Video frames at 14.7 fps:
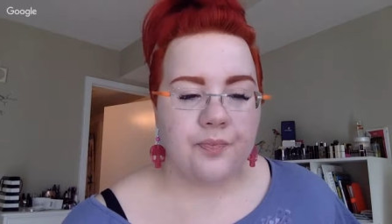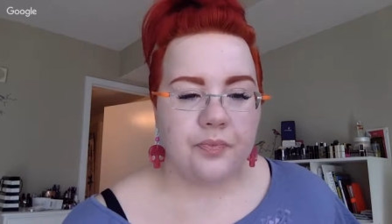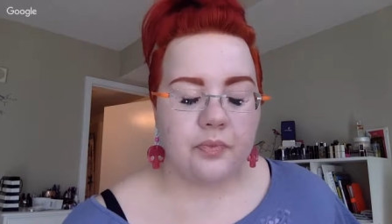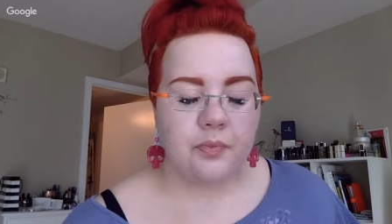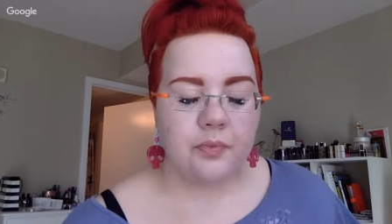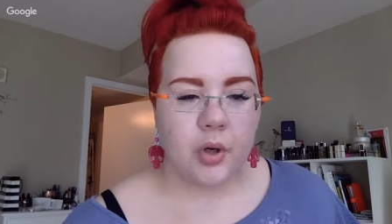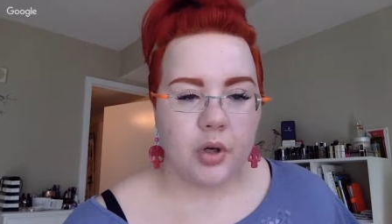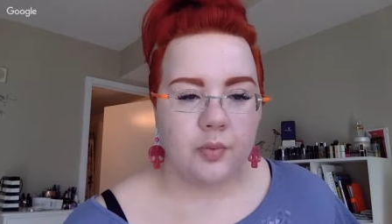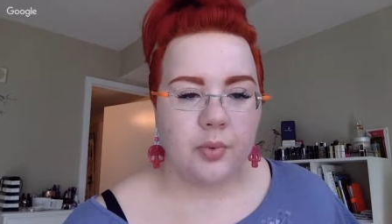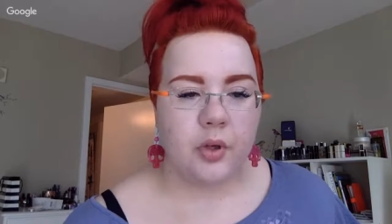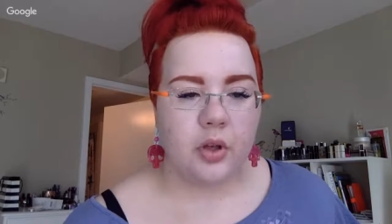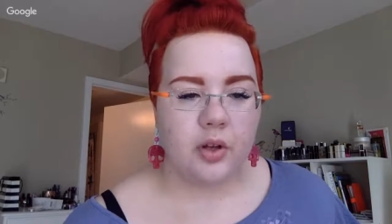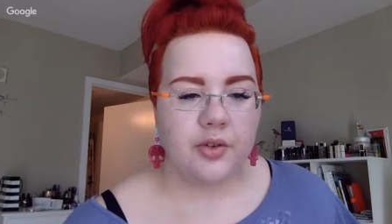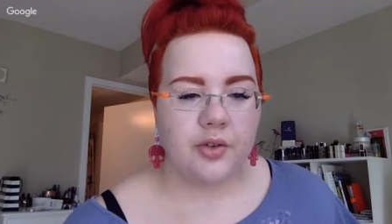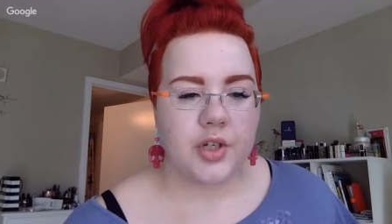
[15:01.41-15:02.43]
purple
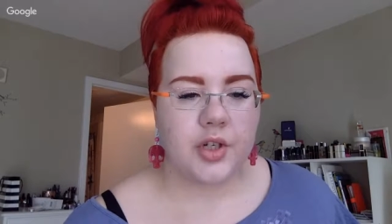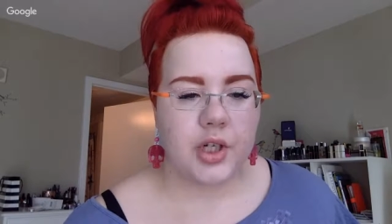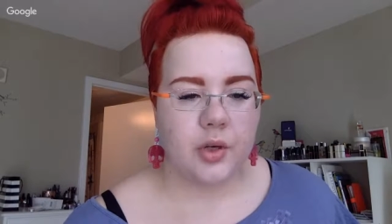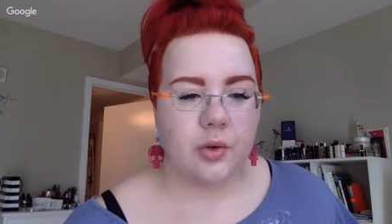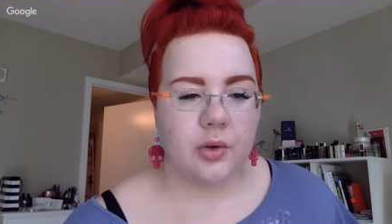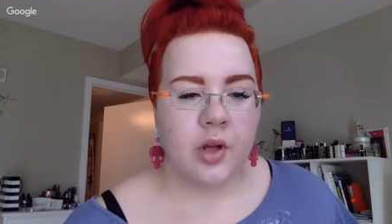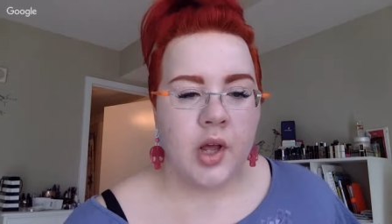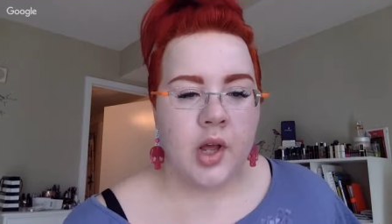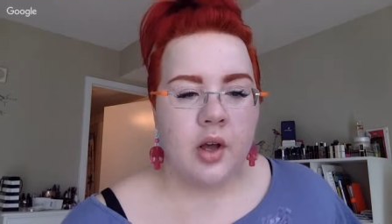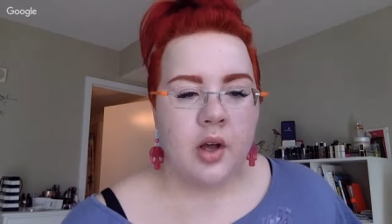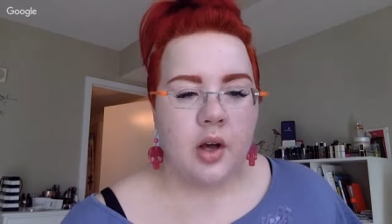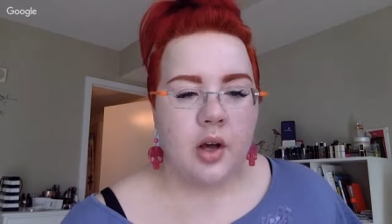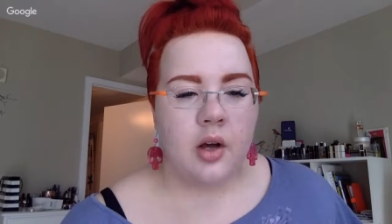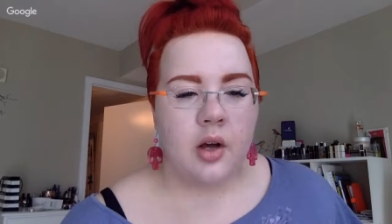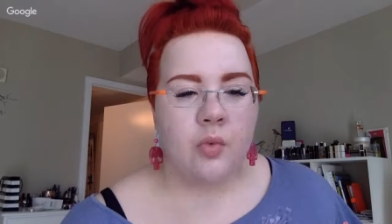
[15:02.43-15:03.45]
undertone.
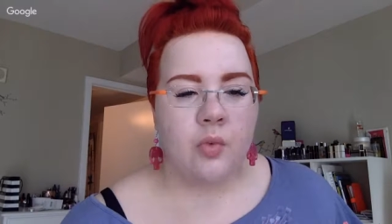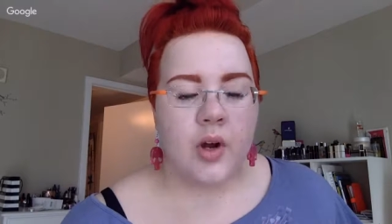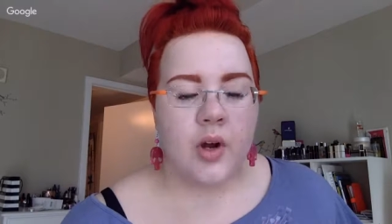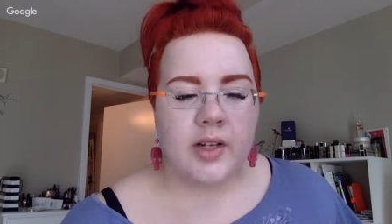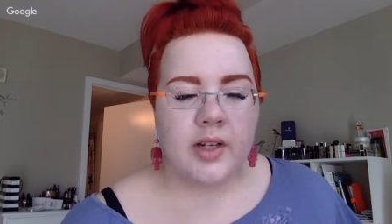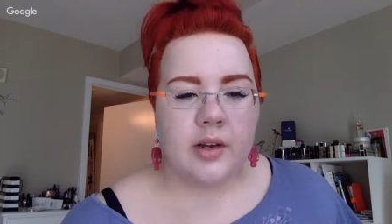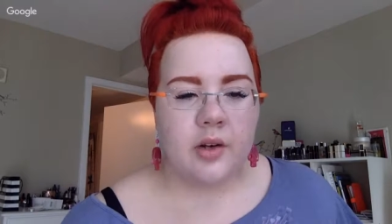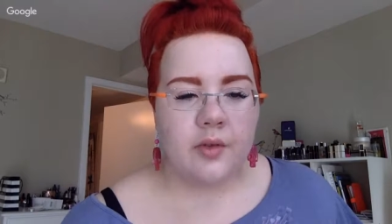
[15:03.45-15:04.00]
What kind of